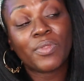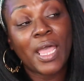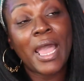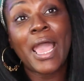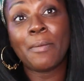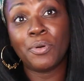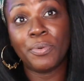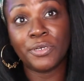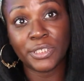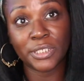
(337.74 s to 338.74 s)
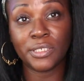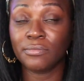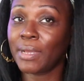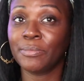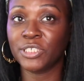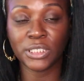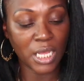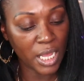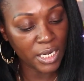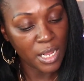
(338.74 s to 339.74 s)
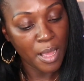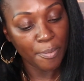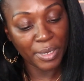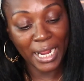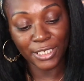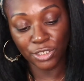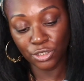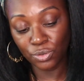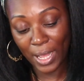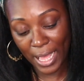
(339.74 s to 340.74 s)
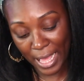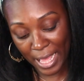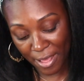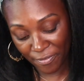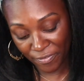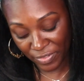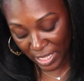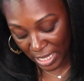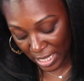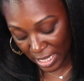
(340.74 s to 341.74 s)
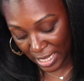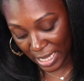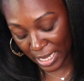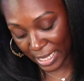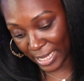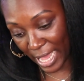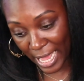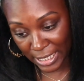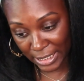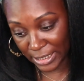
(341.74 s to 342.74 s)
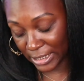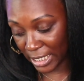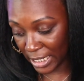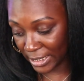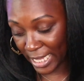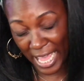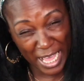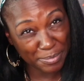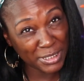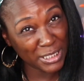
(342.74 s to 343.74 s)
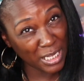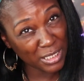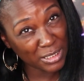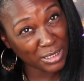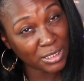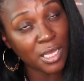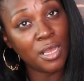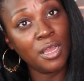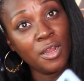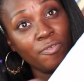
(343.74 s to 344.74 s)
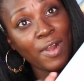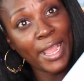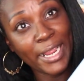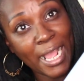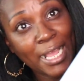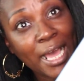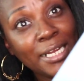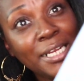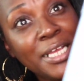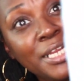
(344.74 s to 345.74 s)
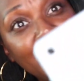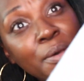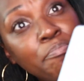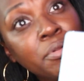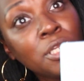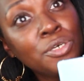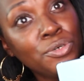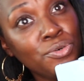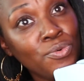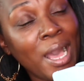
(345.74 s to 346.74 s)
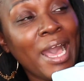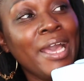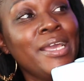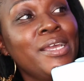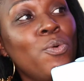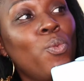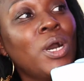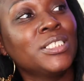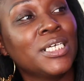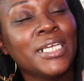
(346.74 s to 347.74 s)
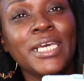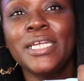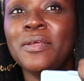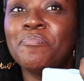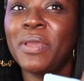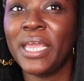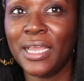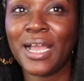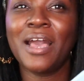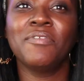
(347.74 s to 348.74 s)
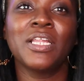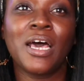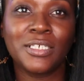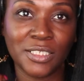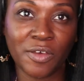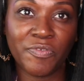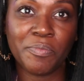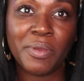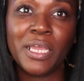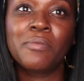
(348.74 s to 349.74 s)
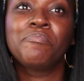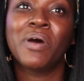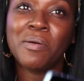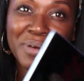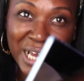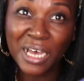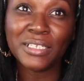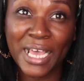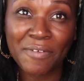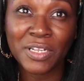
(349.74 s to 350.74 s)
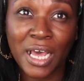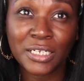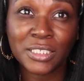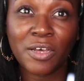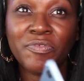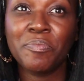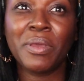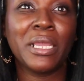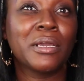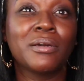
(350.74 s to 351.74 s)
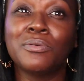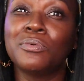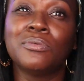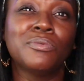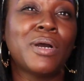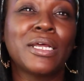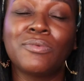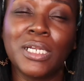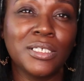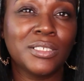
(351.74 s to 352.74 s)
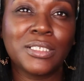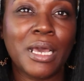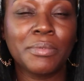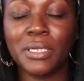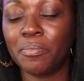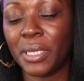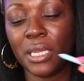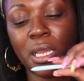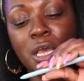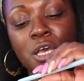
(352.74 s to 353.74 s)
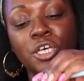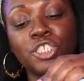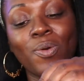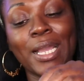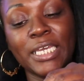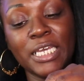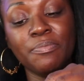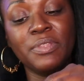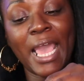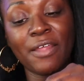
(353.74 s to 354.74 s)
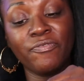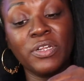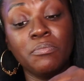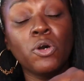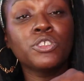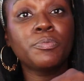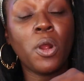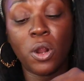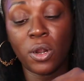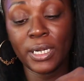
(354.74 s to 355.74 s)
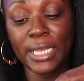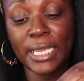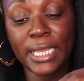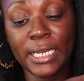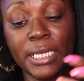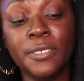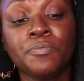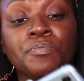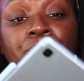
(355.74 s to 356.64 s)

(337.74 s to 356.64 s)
Apple person. I'm just not. But I do have the Galaxy Tab 6. Right, I got it in the blue. I was gonna get it in pink. I have a lot of stuff in pink, but because I have a lot of stuff in pink, why do I need a tablet in pink? So I keep that for the most part in